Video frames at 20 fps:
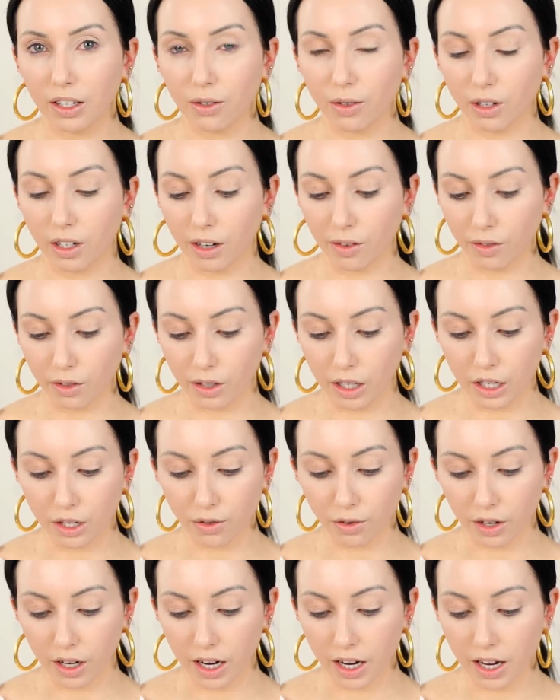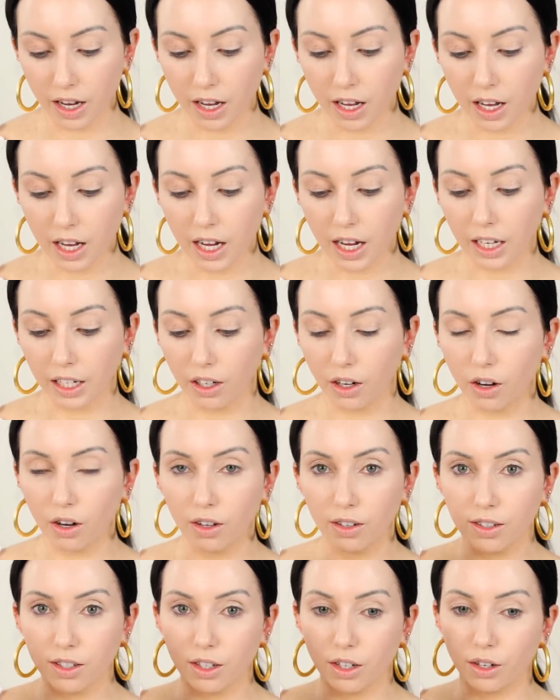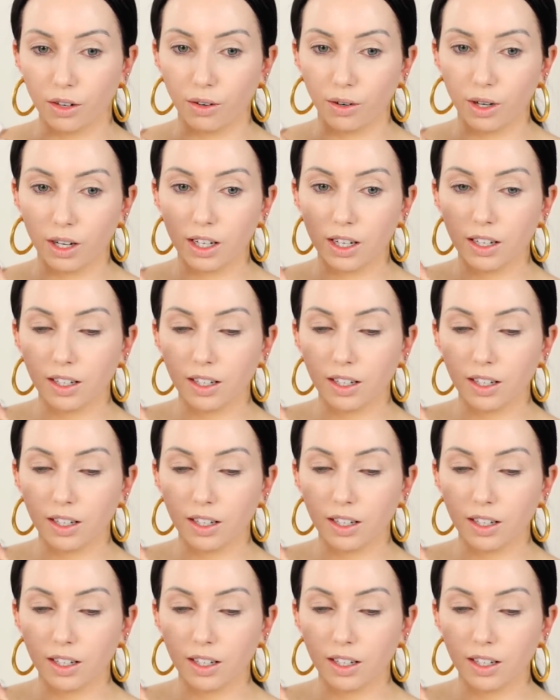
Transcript: it, so I never reach for it. And I also